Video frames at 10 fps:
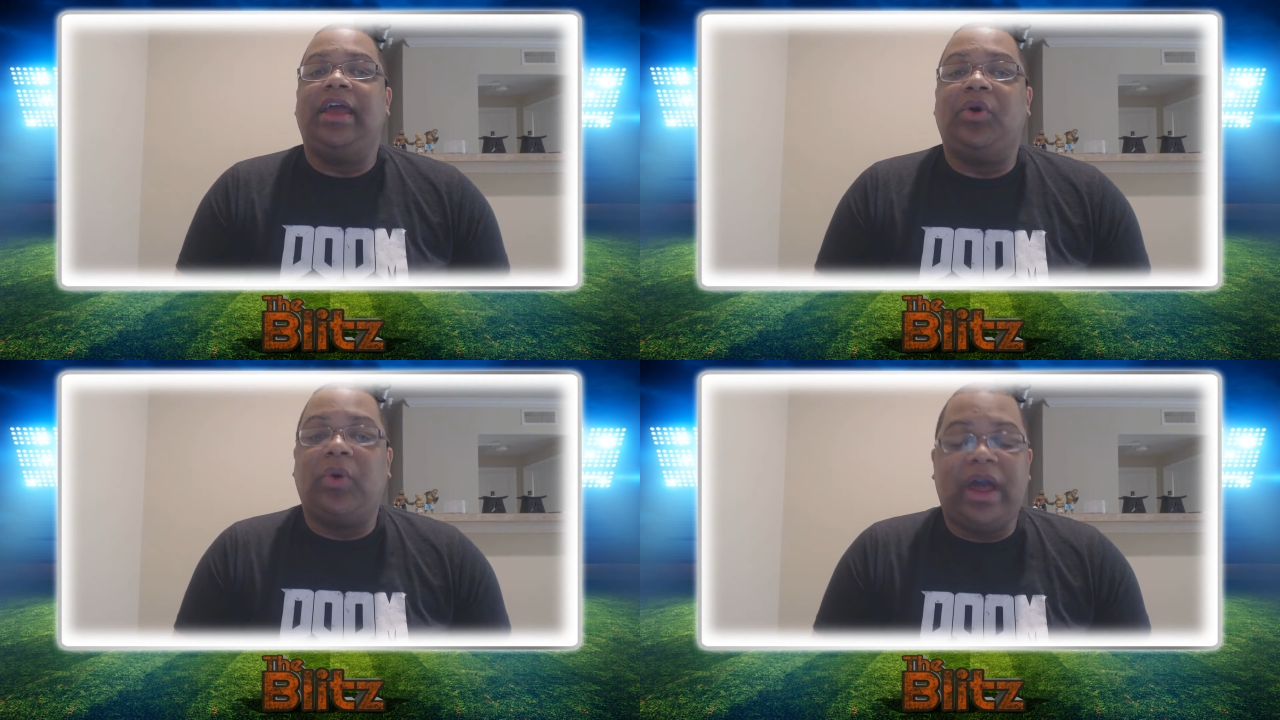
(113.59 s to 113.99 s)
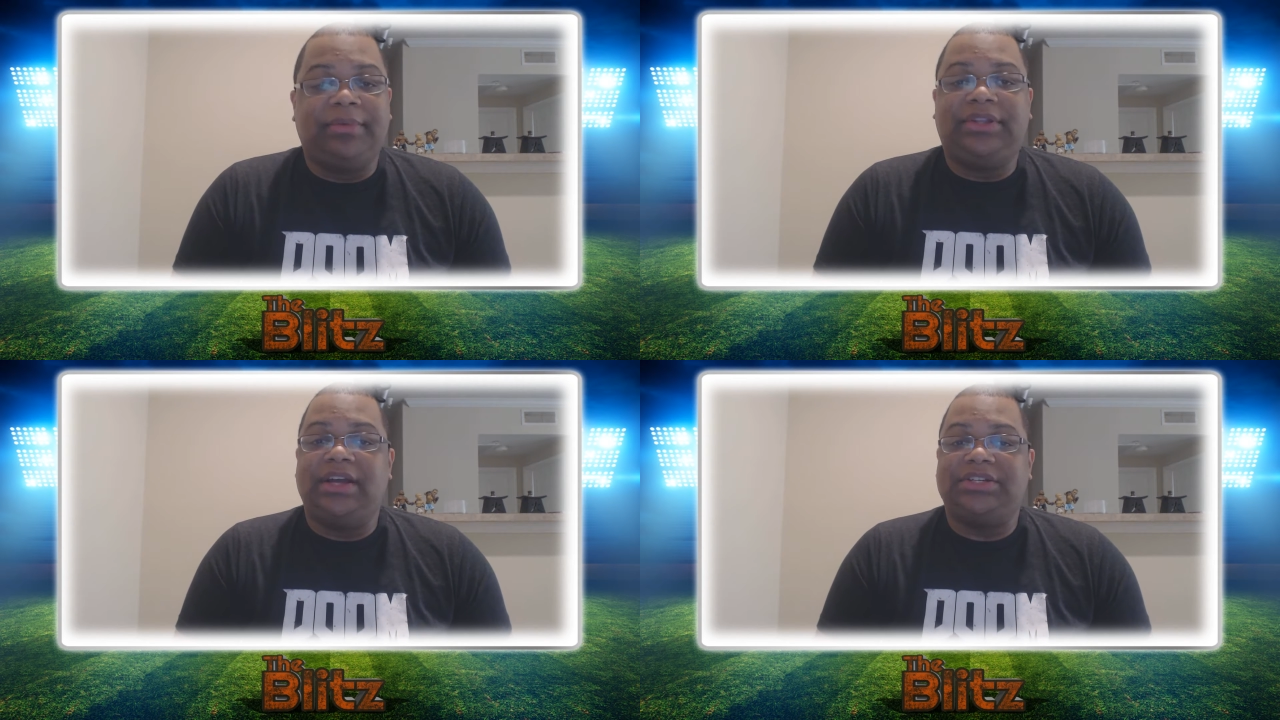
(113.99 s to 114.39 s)

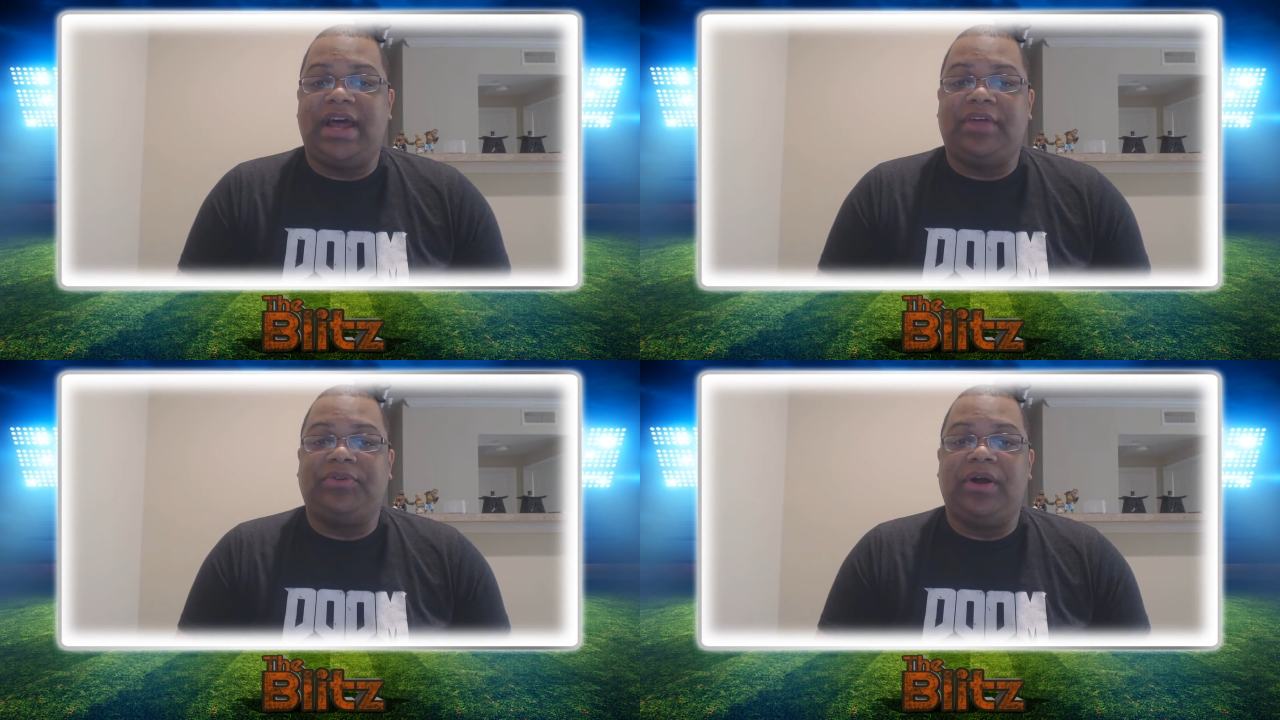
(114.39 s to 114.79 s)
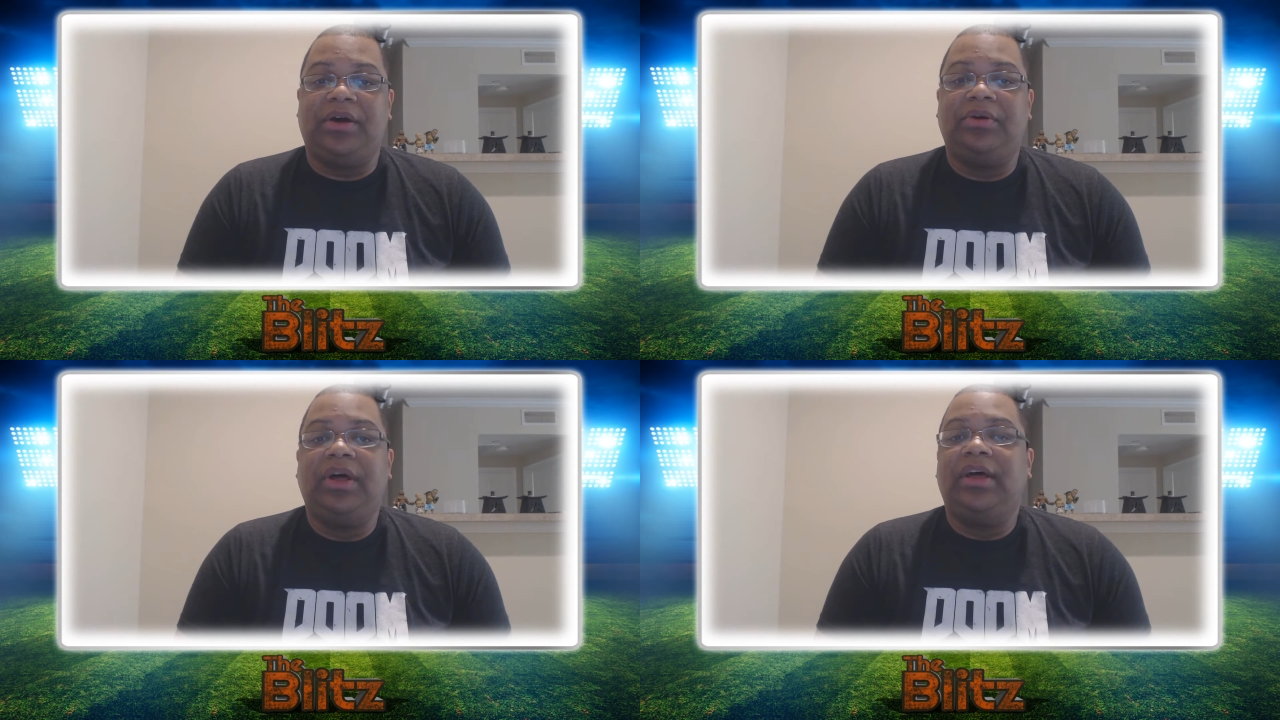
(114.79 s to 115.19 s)
incredible touchdown
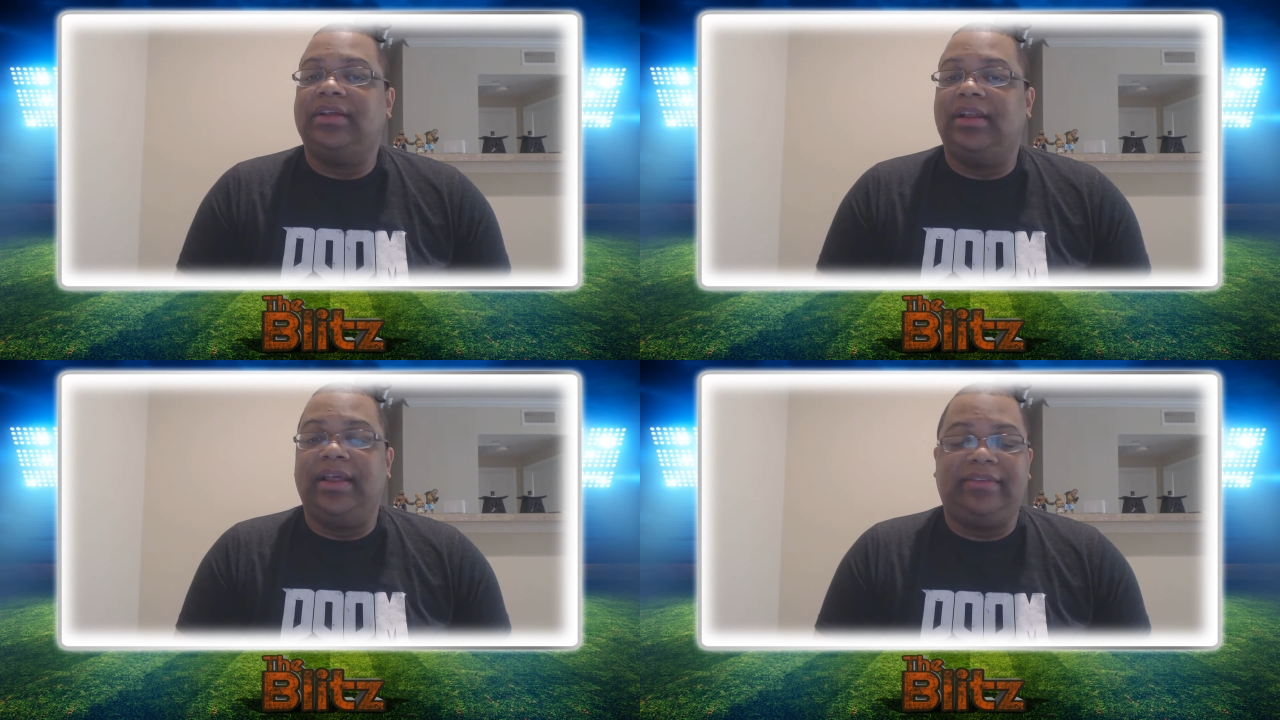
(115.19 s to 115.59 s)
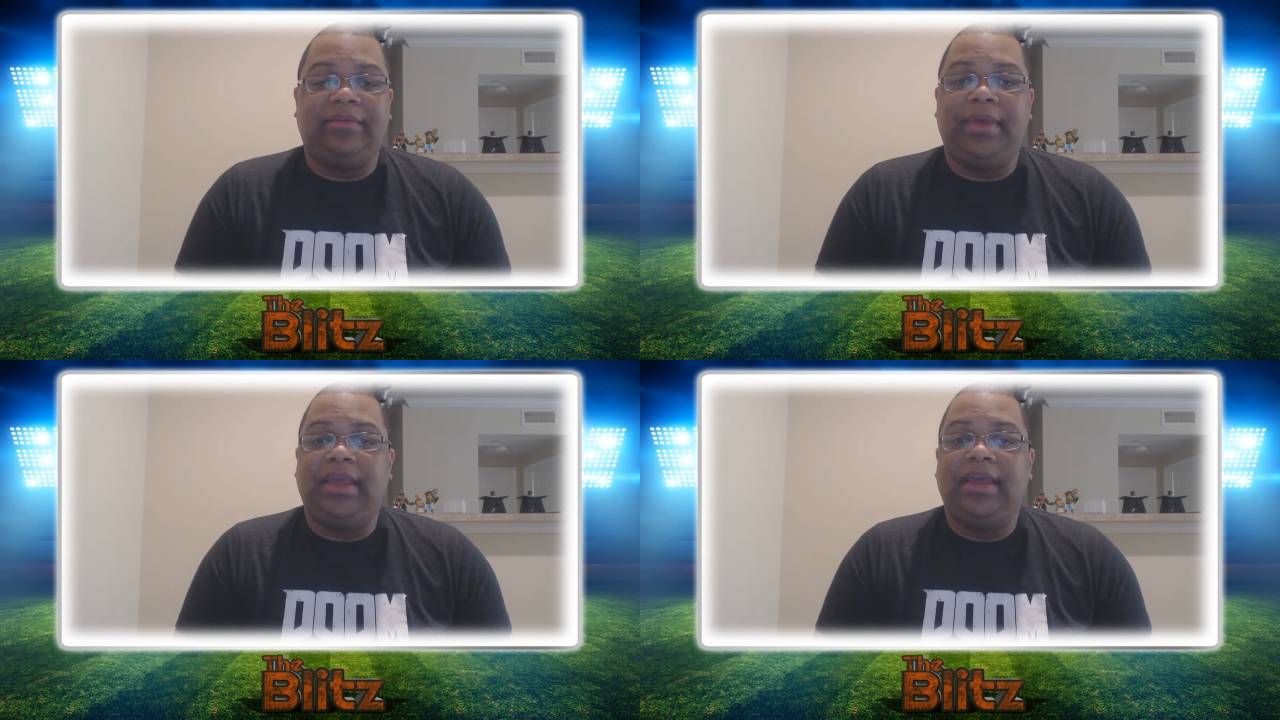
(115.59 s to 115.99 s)
throw to
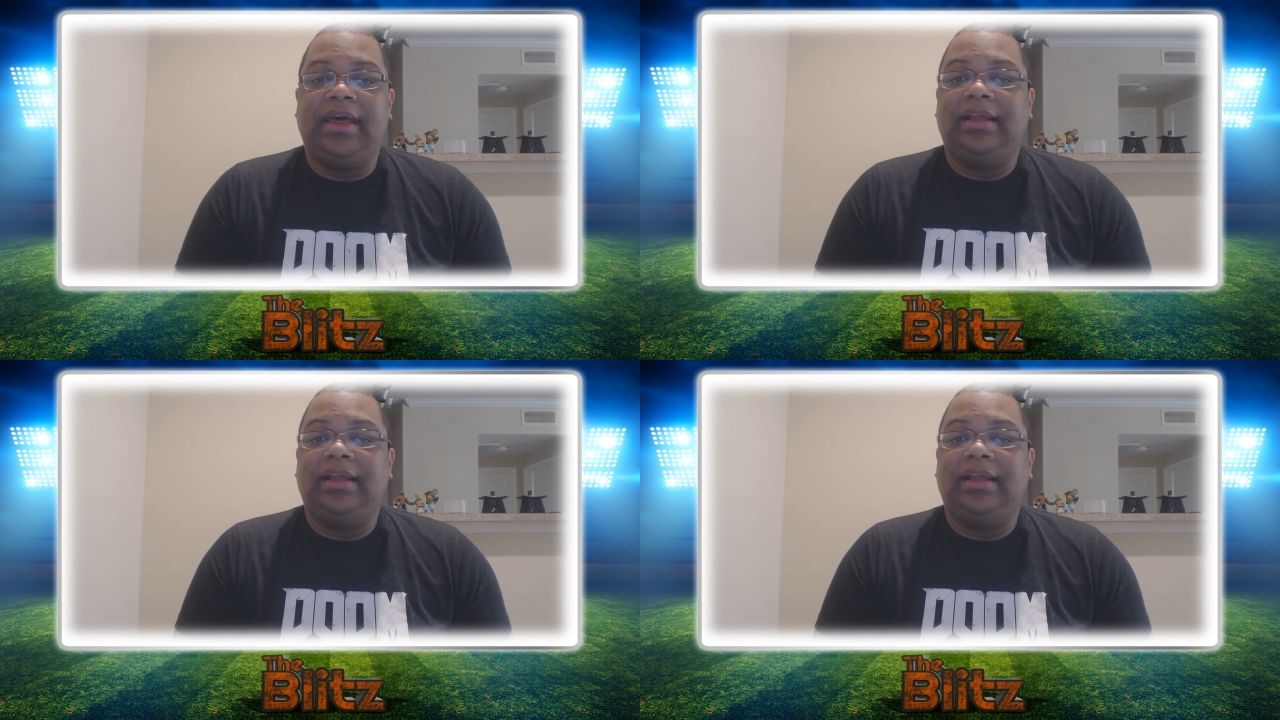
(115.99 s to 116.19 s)
Lizzie B.